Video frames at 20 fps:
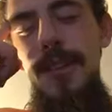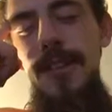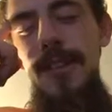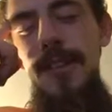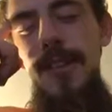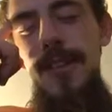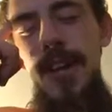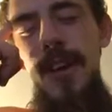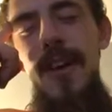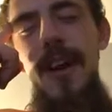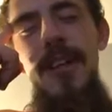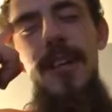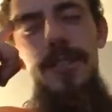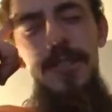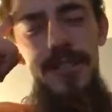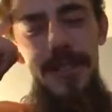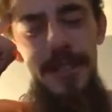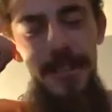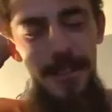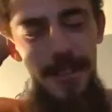I
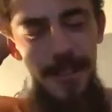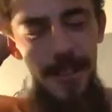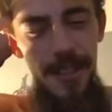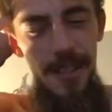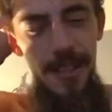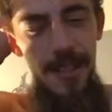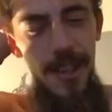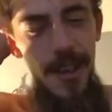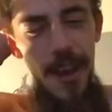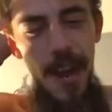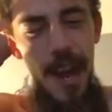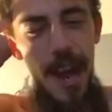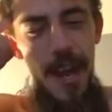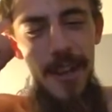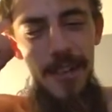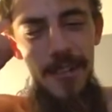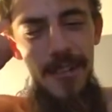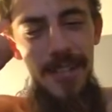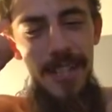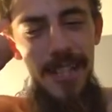used
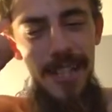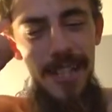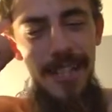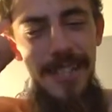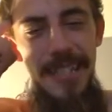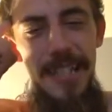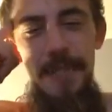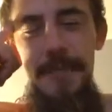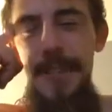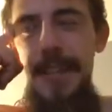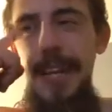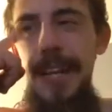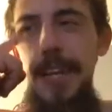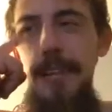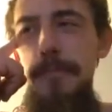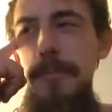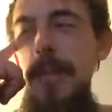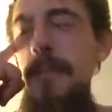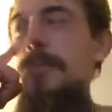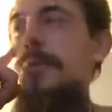to get
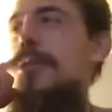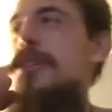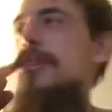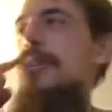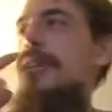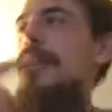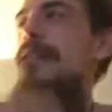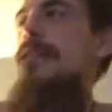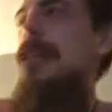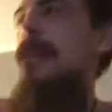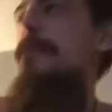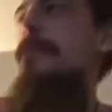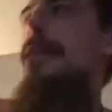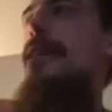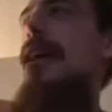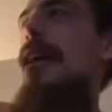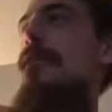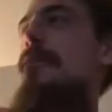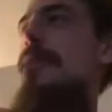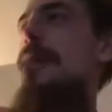intimidated. People used to
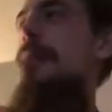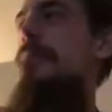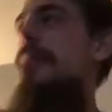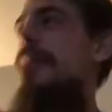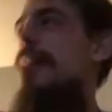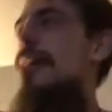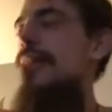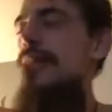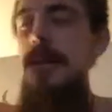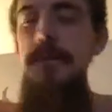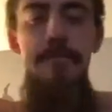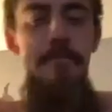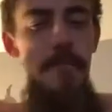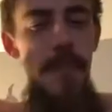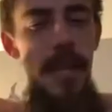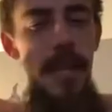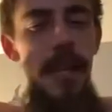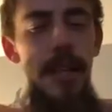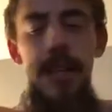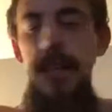intimidate me because I'm
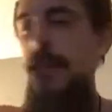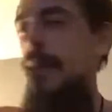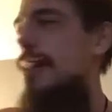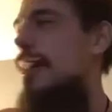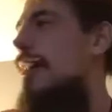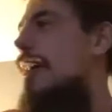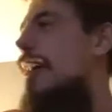meek.